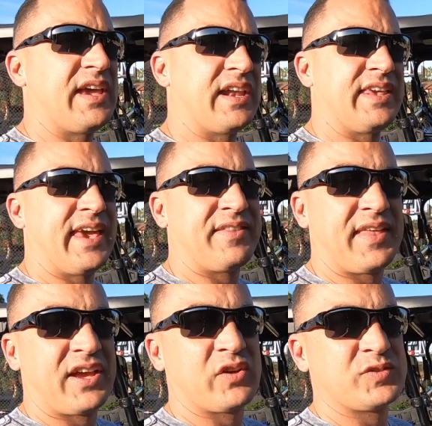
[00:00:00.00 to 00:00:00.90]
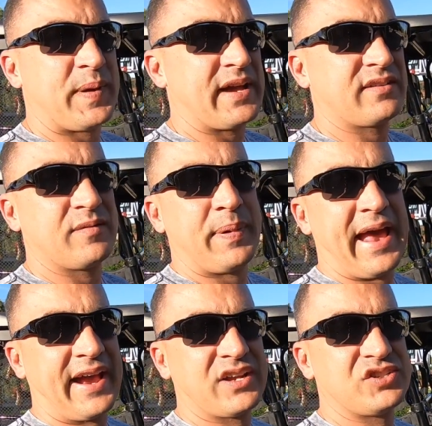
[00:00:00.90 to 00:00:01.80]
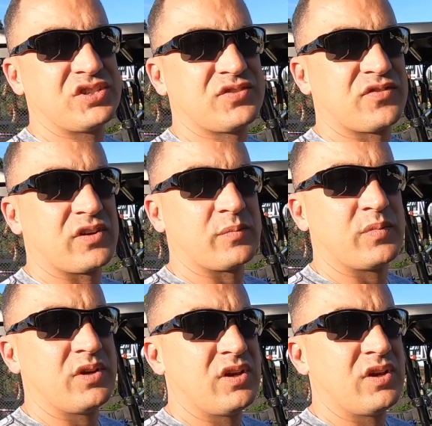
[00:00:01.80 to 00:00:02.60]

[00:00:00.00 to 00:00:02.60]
And again, that goes back to the packages from